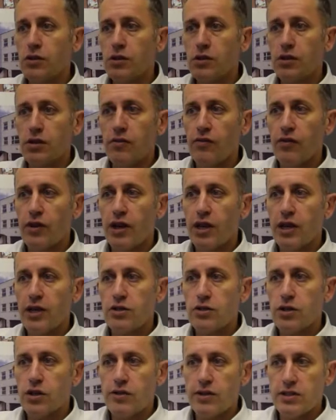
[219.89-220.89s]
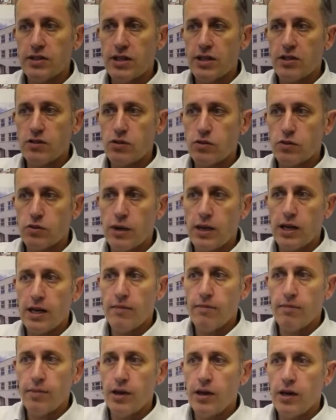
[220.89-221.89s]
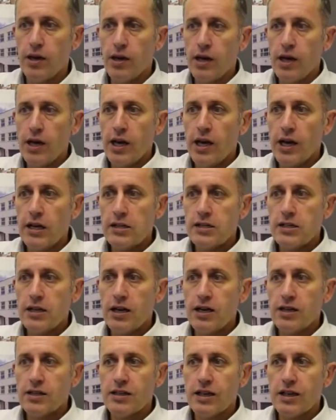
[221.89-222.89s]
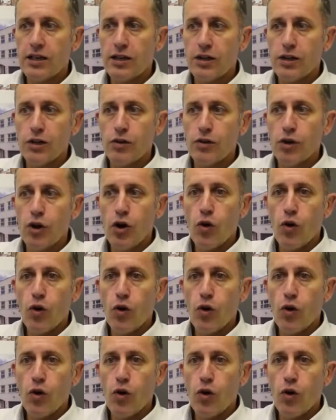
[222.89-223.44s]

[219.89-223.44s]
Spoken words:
convert it into a residential dwelling, but it's certainly something that you'd